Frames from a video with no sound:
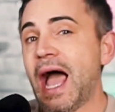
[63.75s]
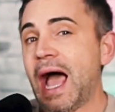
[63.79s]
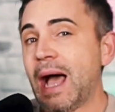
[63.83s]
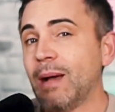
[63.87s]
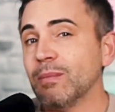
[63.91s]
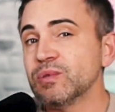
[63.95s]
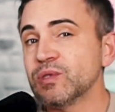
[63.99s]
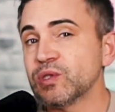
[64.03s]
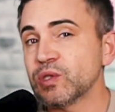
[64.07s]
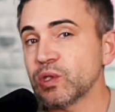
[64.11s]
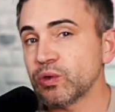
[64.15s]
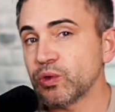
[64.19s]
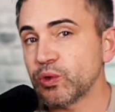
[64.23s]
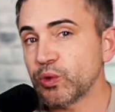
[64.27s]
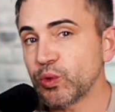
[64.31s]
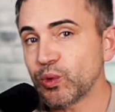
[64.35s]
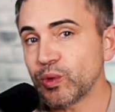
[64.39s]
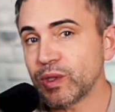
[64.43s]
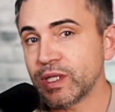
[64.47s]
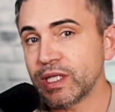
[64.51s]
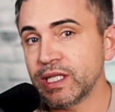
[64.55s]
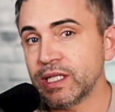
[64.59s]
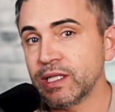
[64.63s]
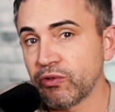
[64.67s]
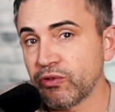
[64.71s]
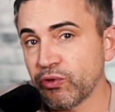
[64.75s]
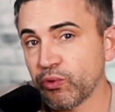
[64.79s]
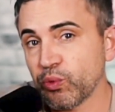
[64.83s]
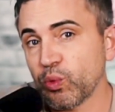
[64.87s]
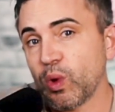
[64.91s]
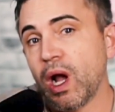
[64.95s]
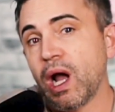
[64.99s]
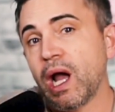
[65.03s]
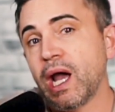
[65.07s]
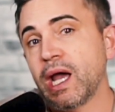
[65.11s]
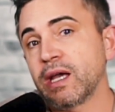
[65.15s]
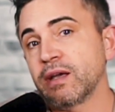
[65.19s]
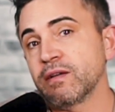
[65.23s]
absolutely
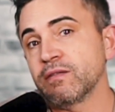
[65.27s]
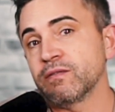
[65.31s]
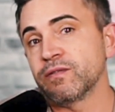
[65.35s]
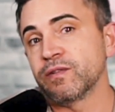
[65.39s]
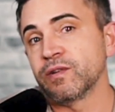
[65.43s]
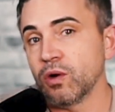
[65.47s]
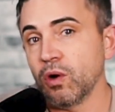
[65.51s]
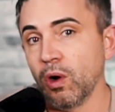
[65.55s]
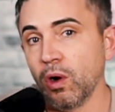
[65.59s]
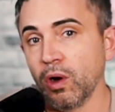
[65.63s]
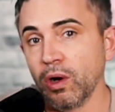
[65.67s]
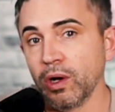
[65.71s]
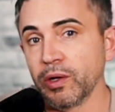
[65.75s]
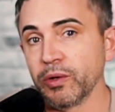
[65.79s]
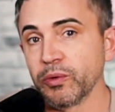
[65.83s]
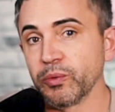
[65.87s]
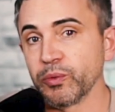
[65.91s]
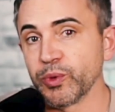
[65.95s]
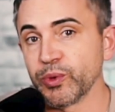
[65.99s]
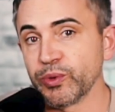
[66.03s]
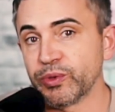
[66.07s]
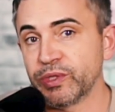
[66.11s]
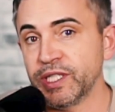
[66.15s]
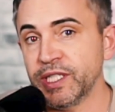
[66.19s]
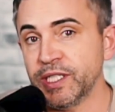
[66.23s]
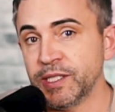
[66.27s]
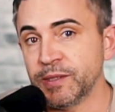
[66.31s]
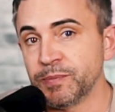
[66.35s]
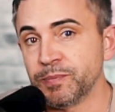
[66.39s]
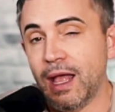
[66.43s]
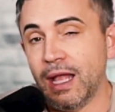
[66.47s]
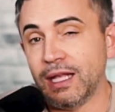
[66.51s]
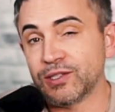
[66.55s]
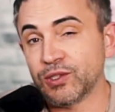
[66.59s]
thrive on routine.